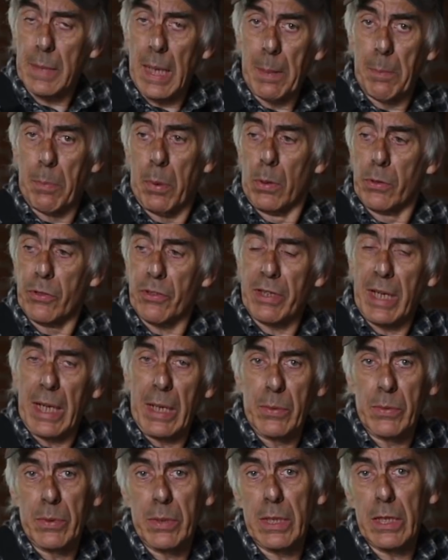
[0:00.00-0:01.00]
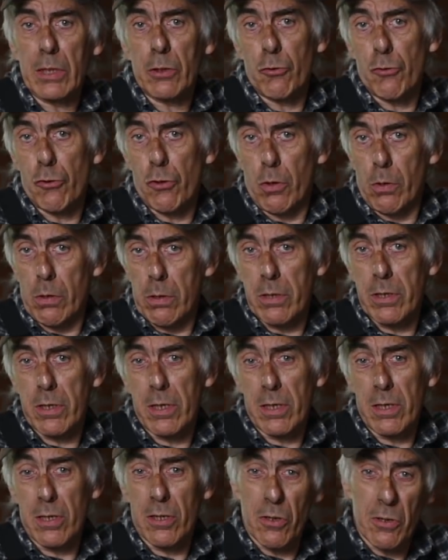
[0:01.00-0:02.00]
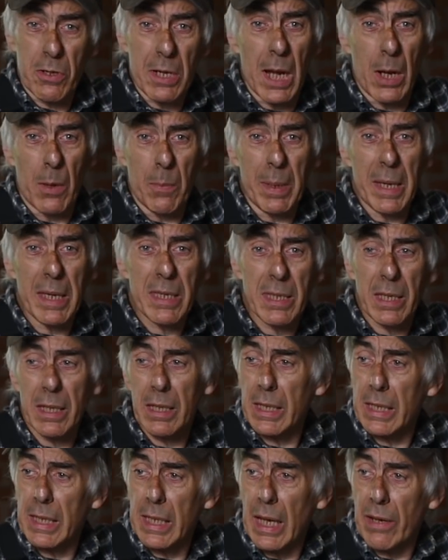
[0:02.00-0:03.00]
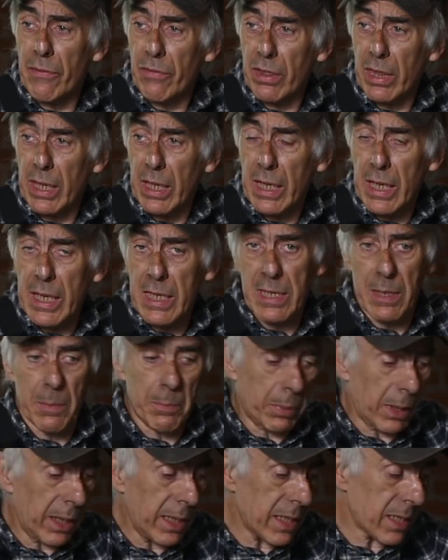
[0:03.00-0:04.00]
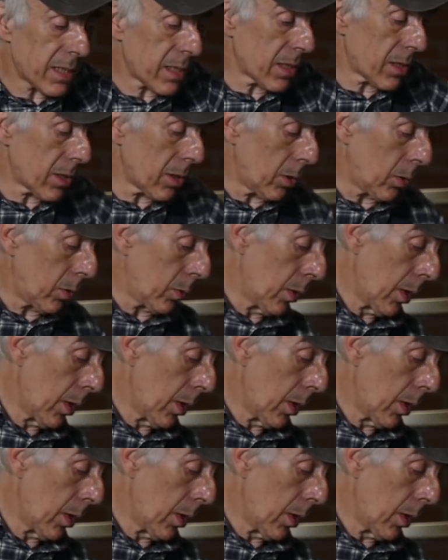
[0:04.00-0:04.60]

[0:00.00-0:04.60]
I bolted down the controls, so now basically everything is in place, so